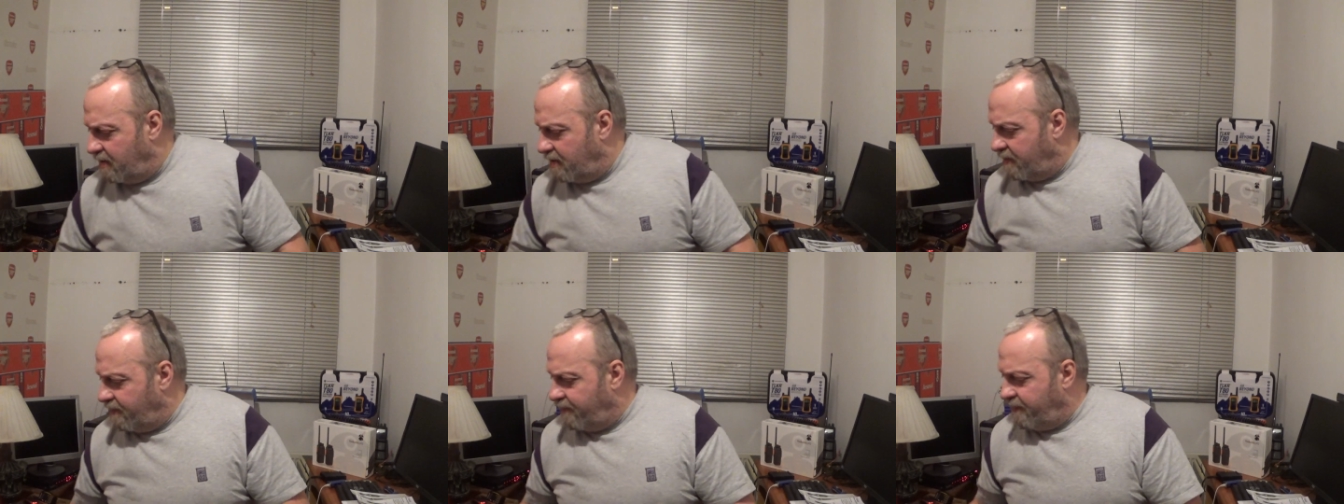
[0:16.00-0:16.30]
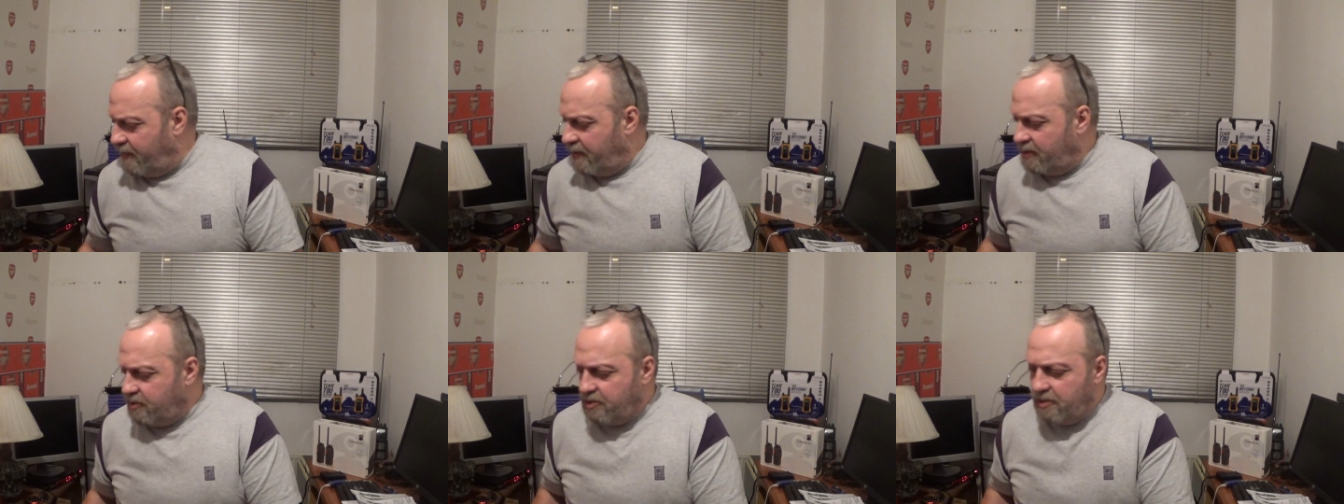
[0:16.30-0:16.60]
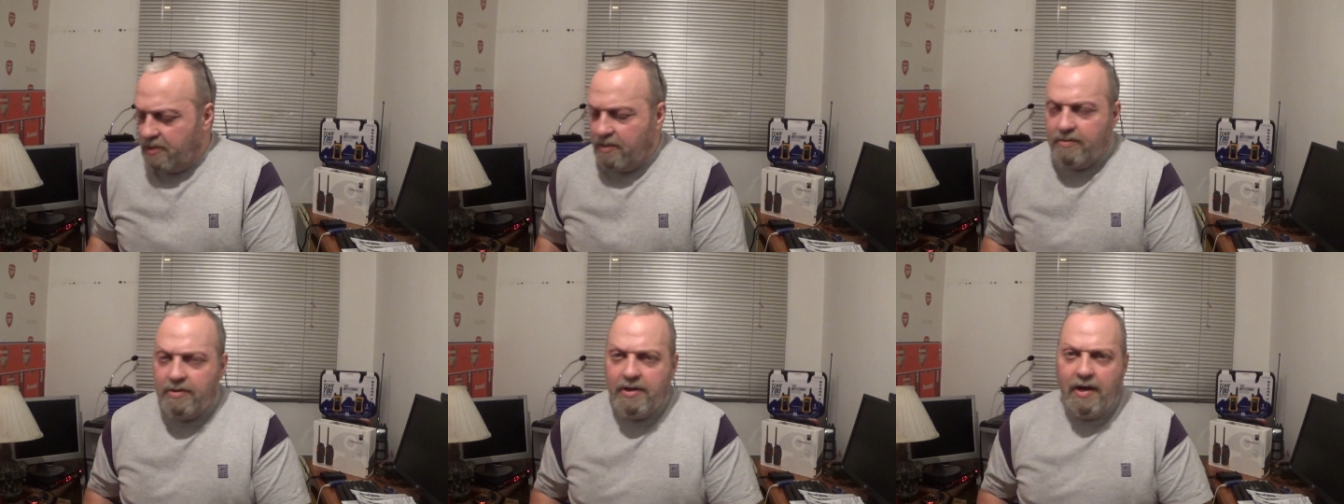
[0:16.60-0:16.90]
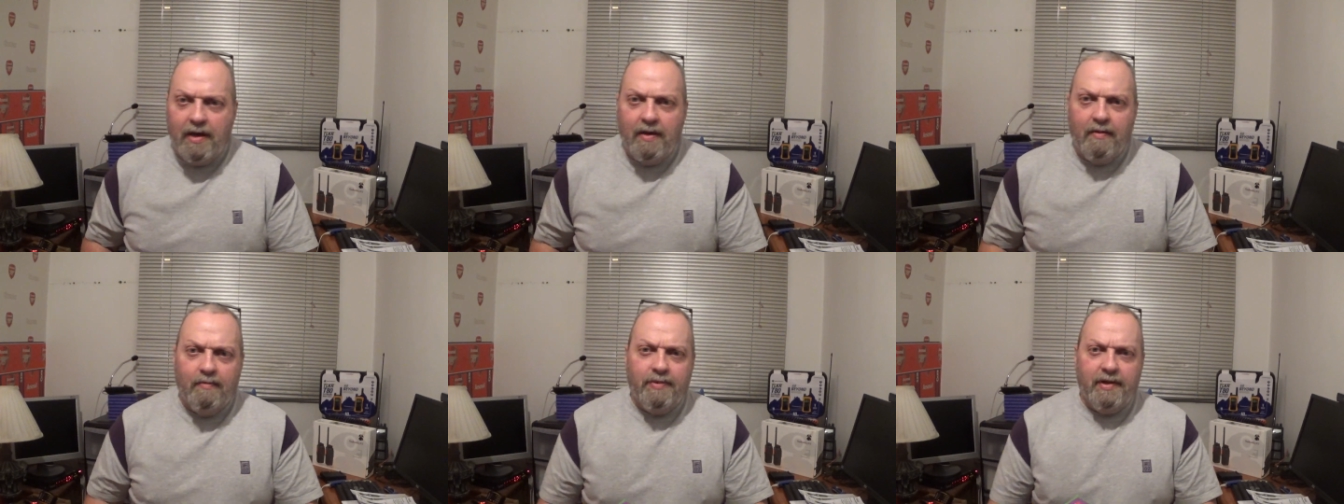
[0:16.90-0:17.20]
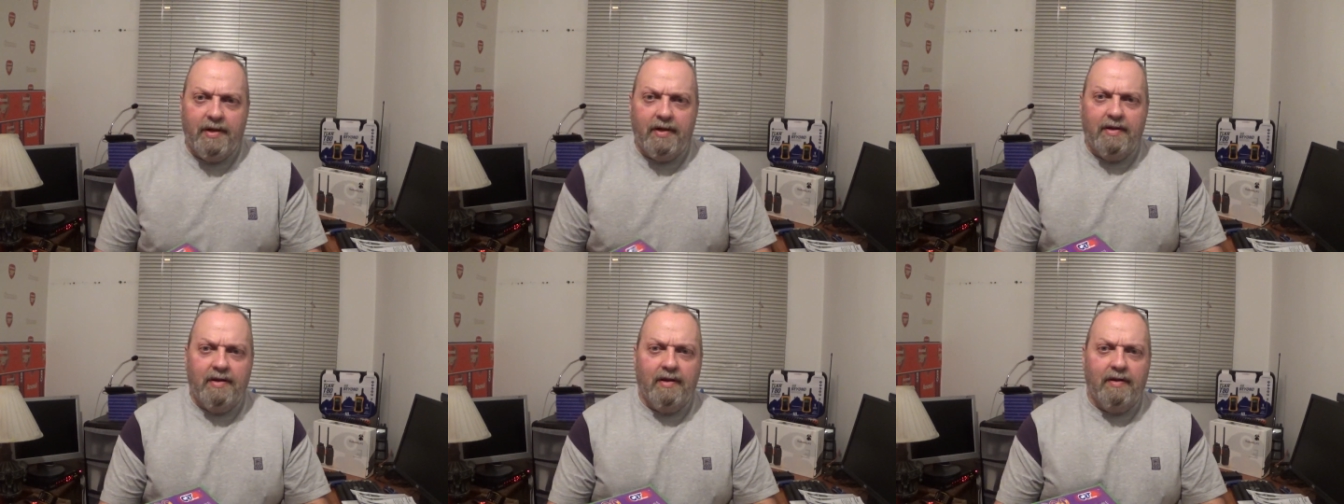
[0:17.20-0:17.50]
First new kit
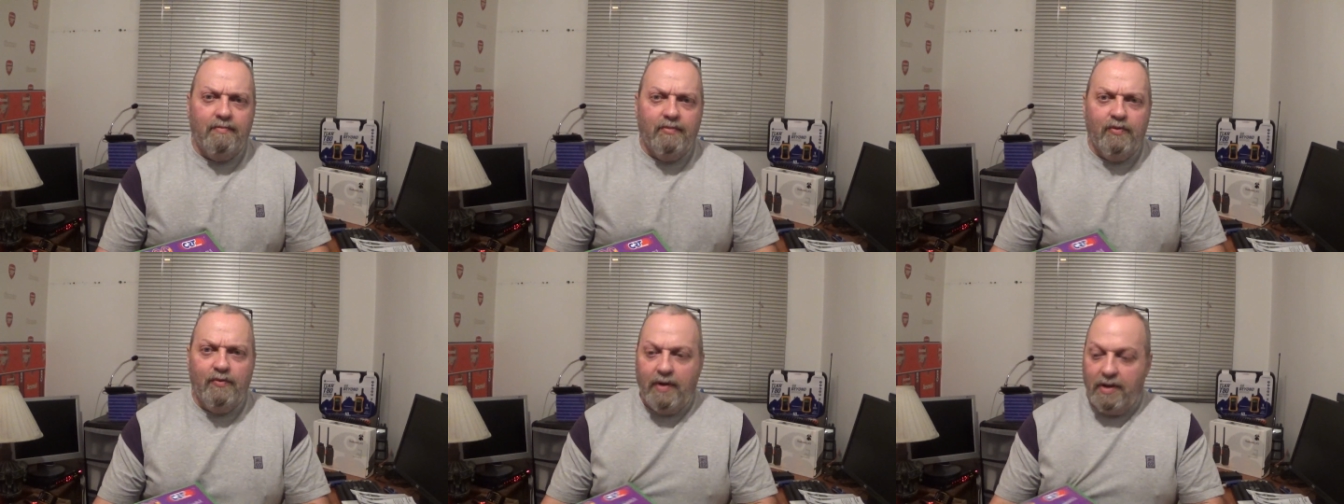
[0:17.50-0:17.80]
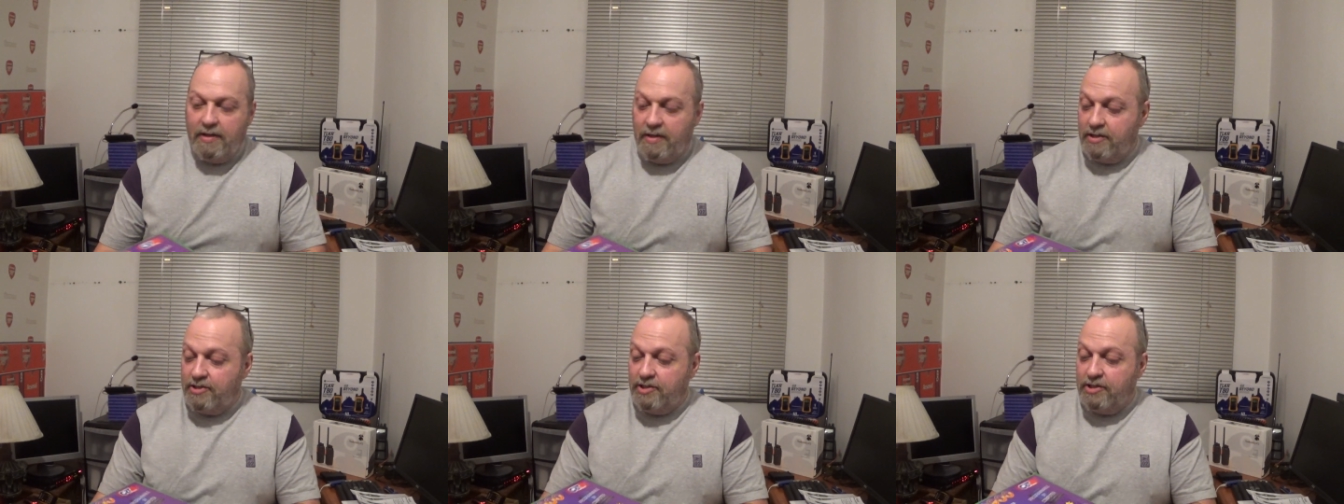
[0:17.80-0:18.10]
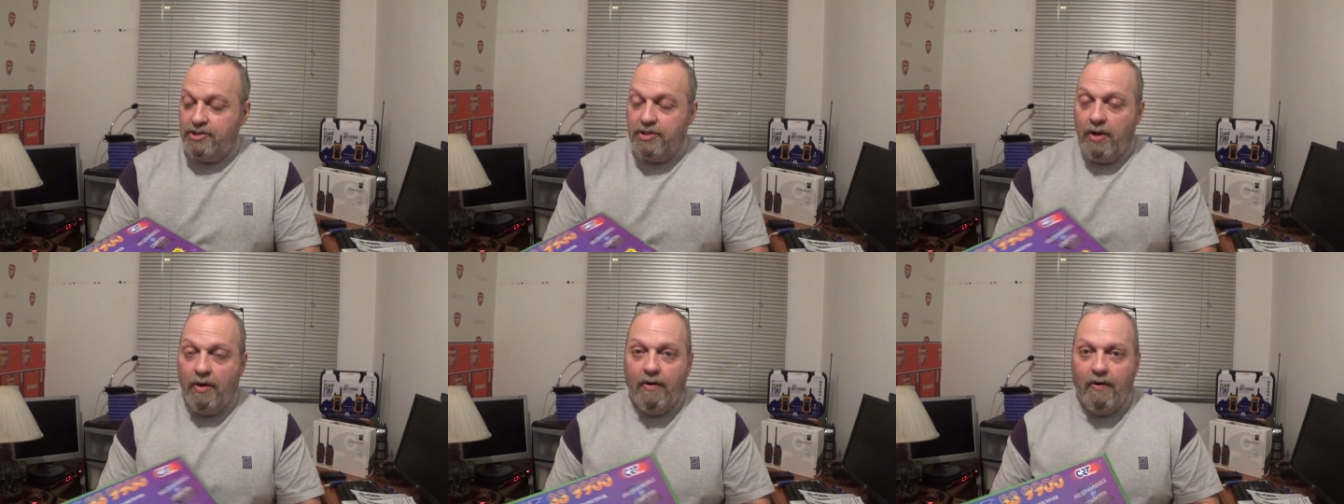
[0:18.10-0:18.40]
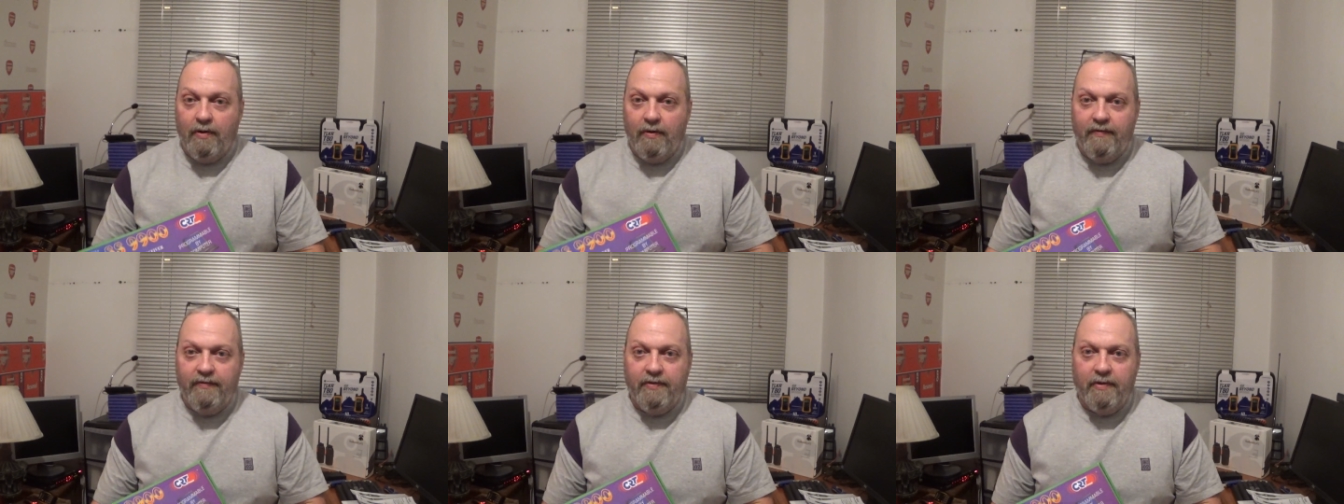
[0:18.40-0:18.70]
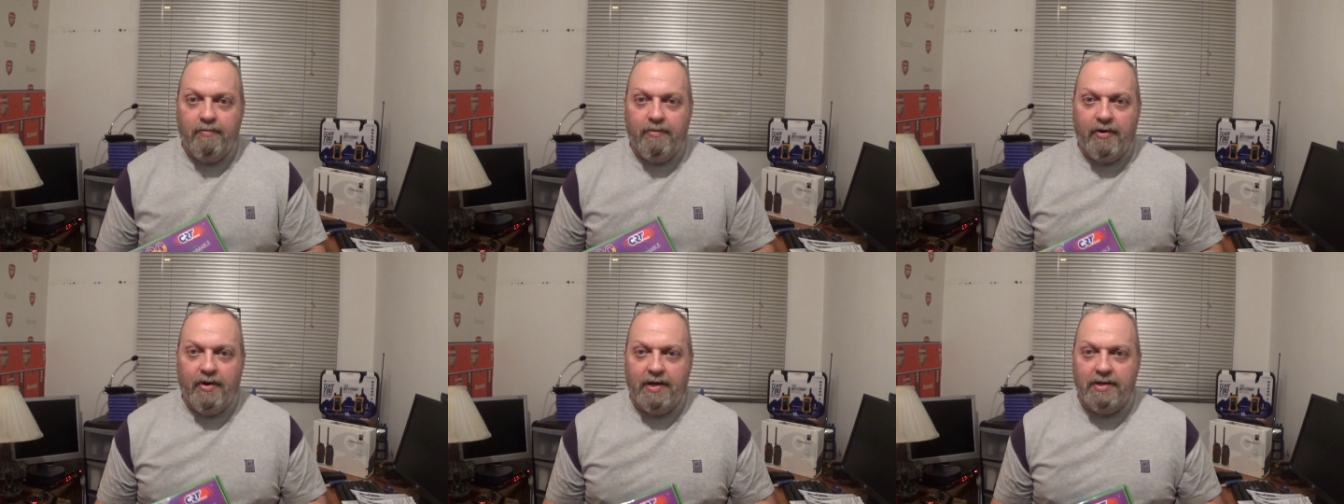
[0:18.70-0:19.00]
bit of number one. This is hot off the
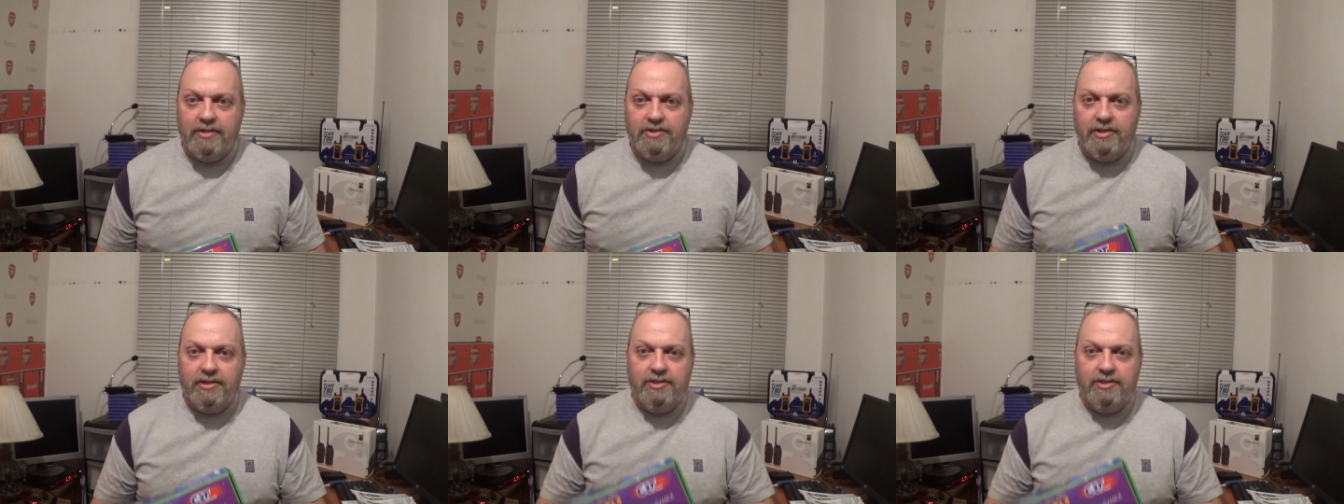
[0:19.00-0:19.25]
press.